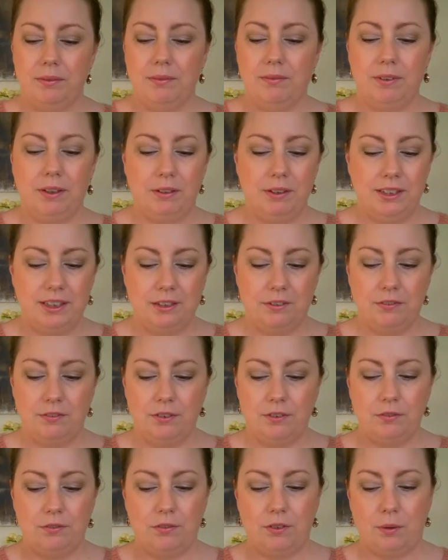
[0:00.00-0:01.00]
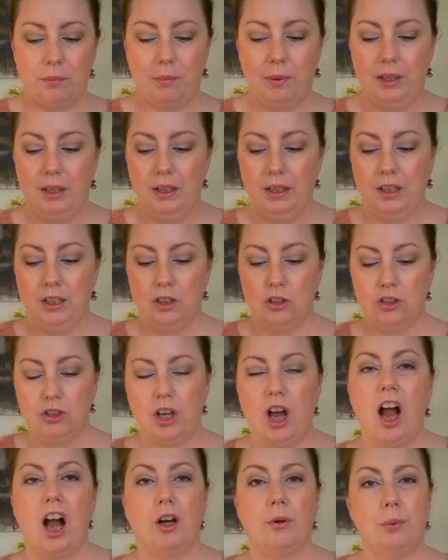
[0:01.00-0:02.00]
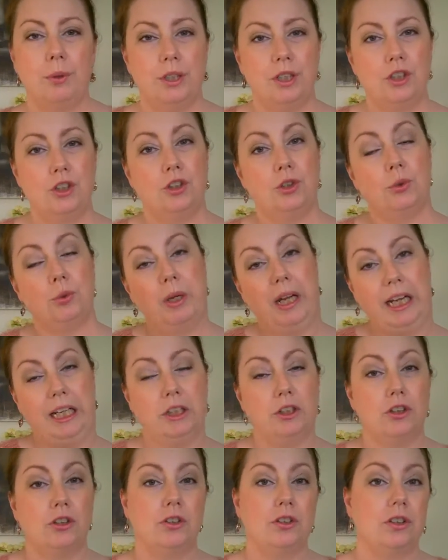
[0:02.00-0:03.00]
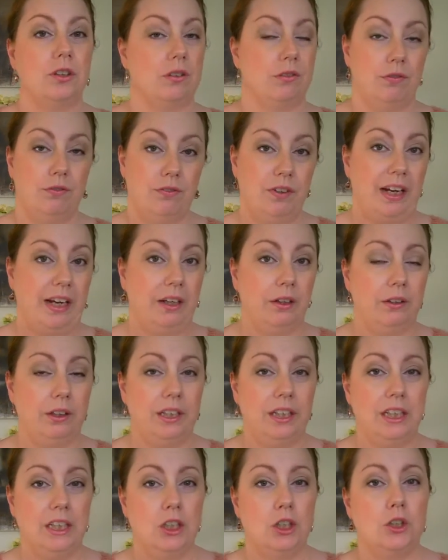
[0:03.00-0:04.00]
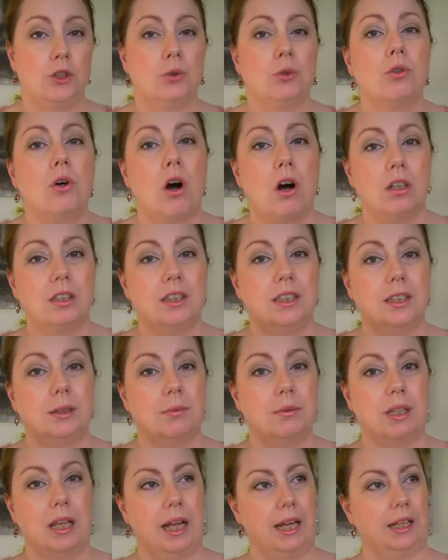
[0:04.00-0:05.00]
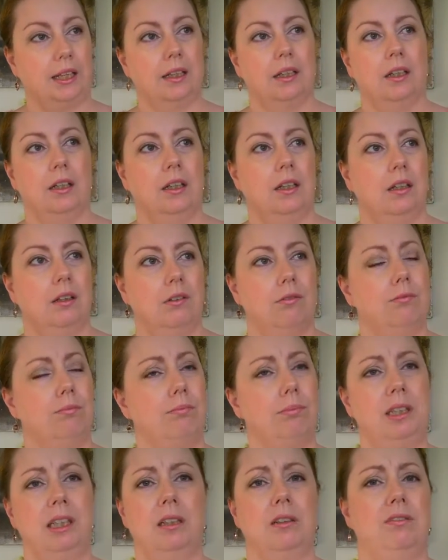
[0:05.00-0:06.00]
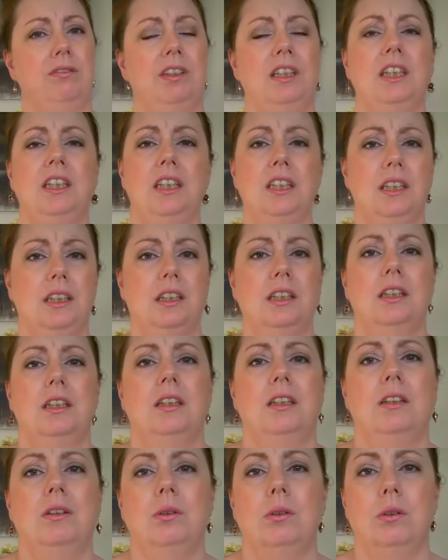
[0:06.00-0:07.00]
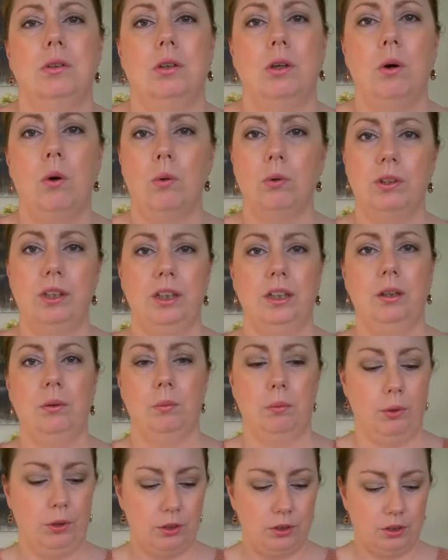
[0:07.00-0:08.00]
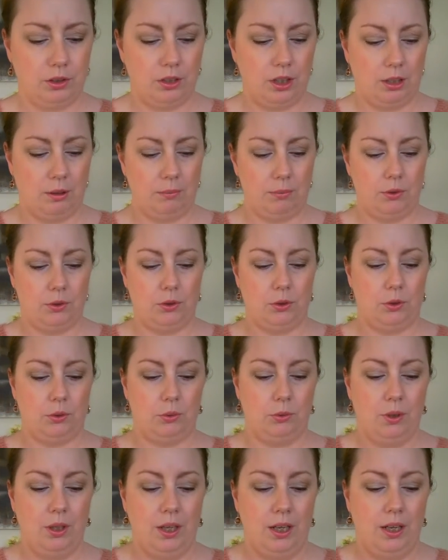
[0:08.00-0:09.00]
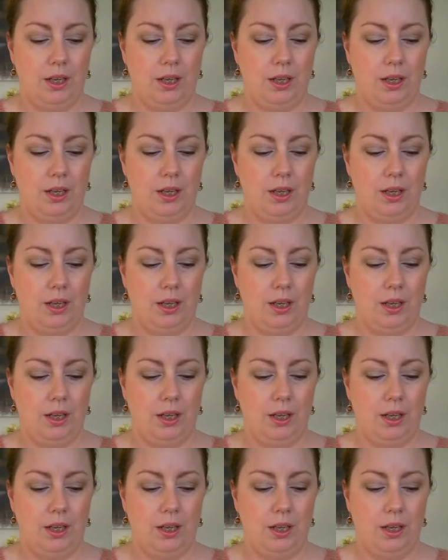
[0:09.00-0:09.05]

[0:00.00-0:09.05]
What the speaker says: very different from chakras to angels and fairies to concepts like being a vegan or holding a workshop to